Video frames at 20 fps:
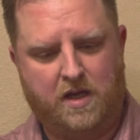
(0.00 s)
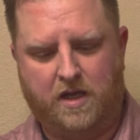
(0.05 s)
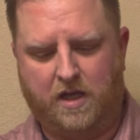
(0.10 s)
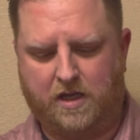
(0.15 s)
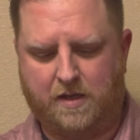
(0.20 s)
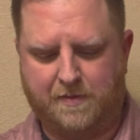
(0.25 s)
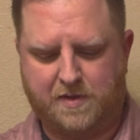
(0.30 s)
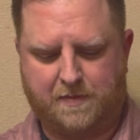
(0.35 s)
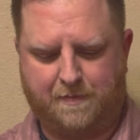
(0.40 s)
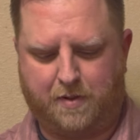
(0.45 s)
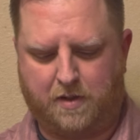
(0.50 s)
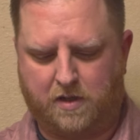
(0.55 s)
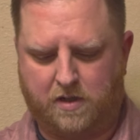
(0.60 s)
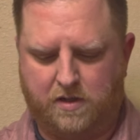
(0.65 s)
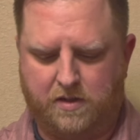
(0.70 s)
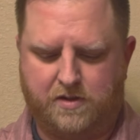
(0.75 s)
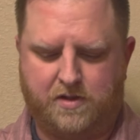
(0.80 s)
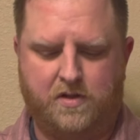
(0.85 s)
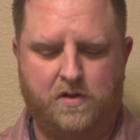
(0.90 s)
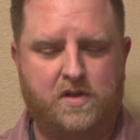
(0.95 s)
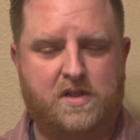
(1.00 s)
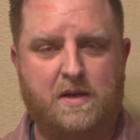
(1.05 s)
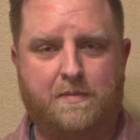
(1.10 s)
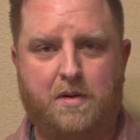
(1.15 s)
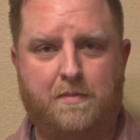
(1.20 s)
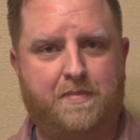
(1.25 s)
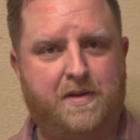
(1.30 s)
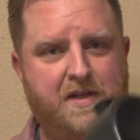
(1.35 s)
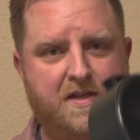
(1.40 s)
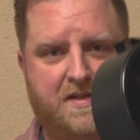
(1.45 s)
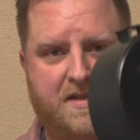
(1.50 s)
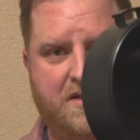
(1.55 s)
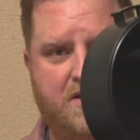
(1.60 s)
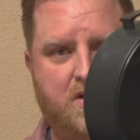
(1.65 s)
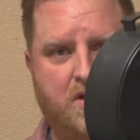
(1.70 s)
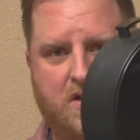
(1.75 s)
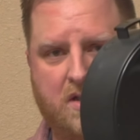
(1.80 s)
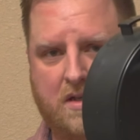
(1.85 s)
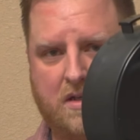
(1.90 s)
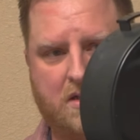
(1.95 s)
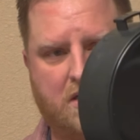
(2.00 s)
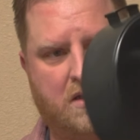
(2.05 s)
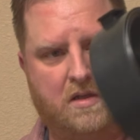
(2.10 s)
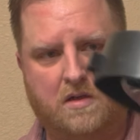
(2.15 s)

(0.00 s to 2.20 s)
It comes apart, two separate pieces. You can,